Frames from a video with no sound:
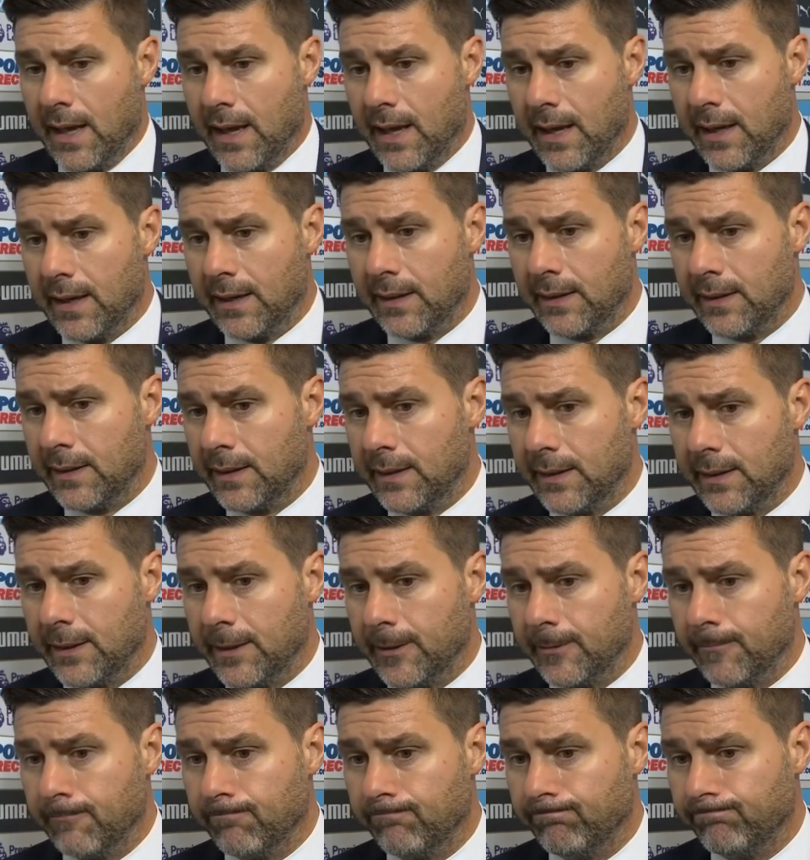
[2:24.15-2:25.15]

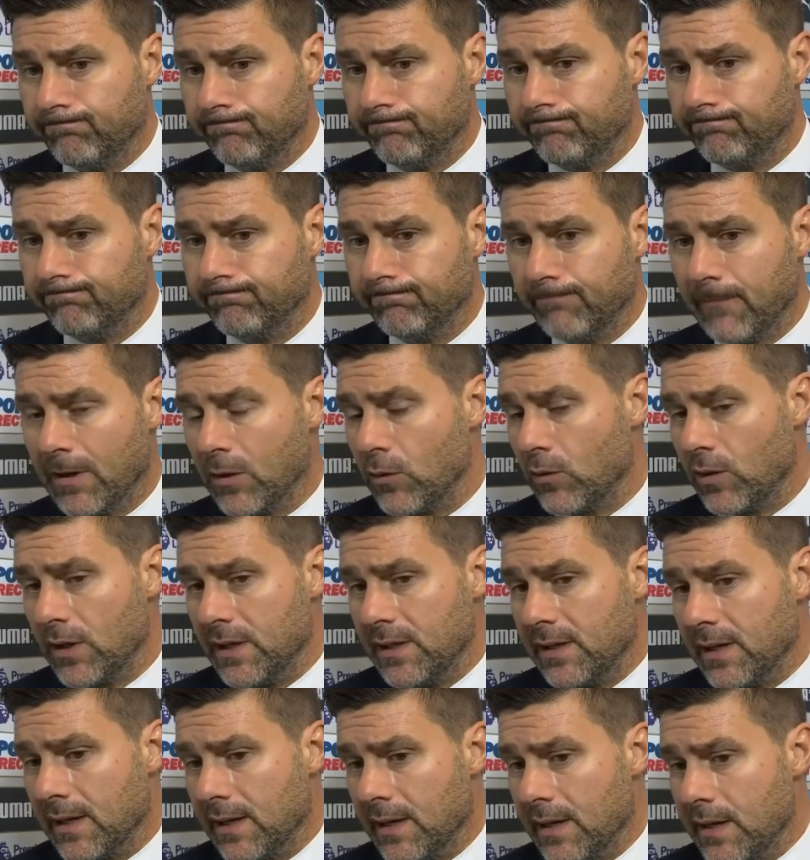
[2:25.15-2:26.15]
and
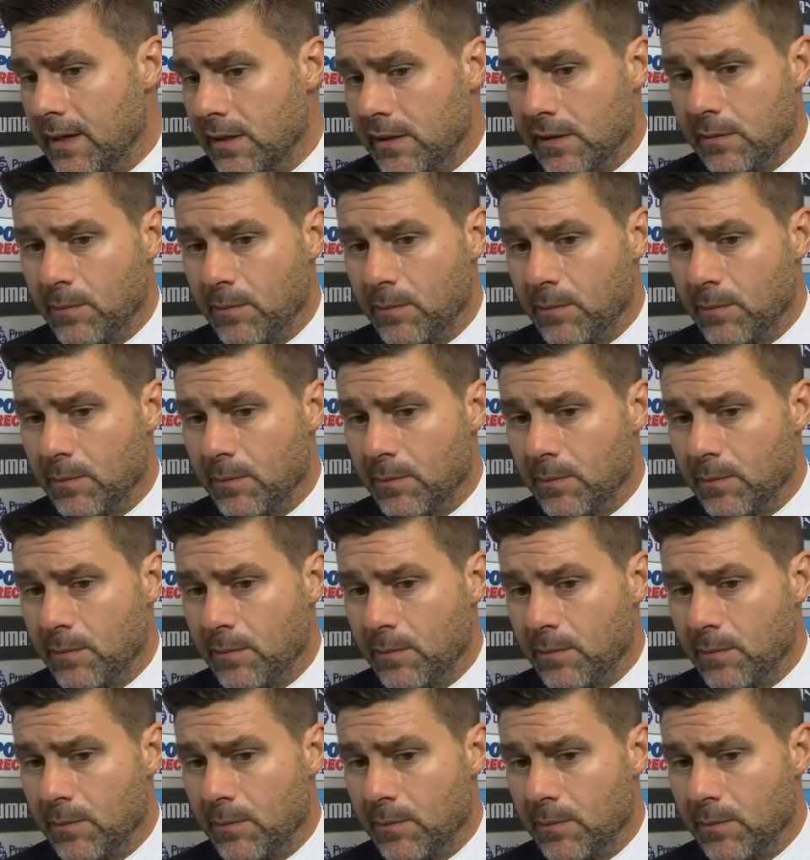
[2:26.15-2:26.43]
Christian